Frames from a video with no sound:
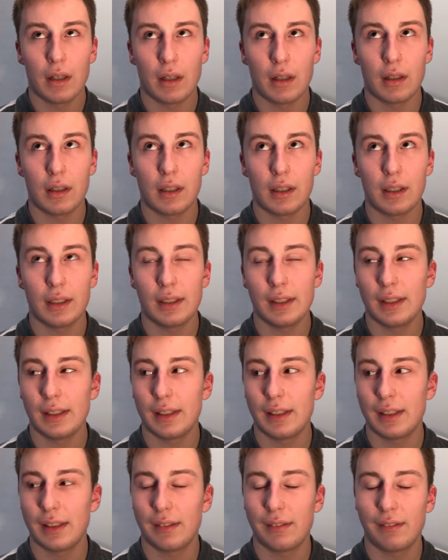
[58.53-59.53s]

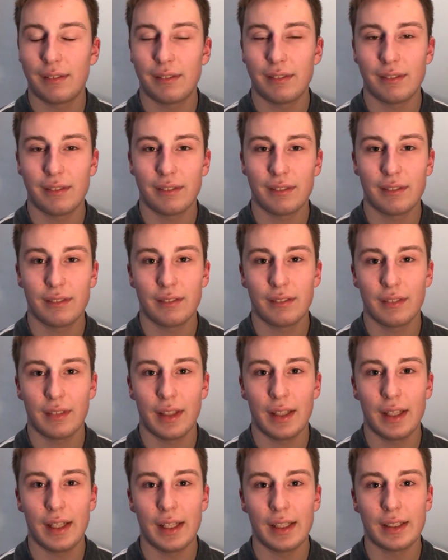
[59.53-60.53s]

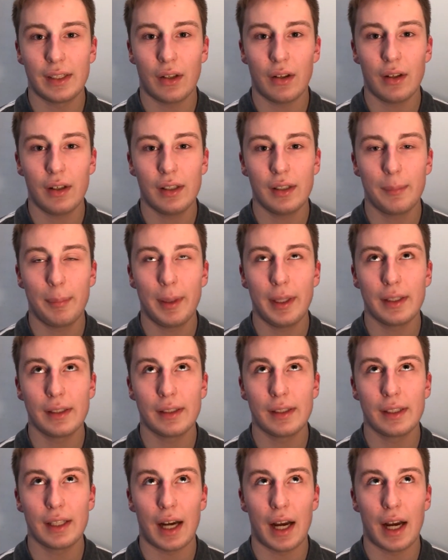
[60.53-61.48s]
It's hard because